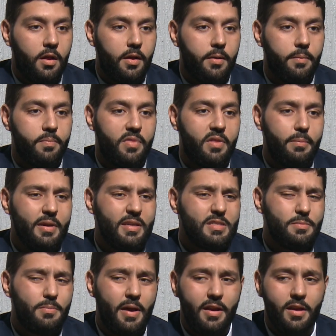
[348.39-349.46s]
And the
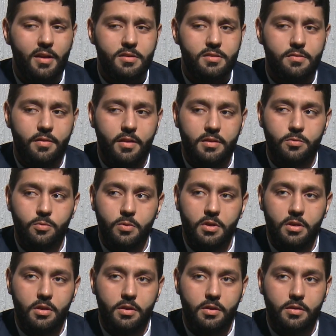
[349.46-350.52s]
biggest barriers that
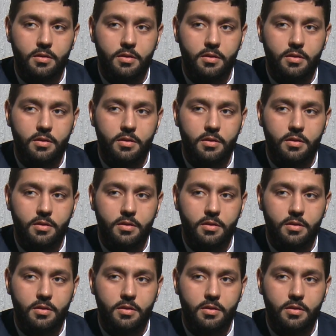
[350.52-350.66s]
we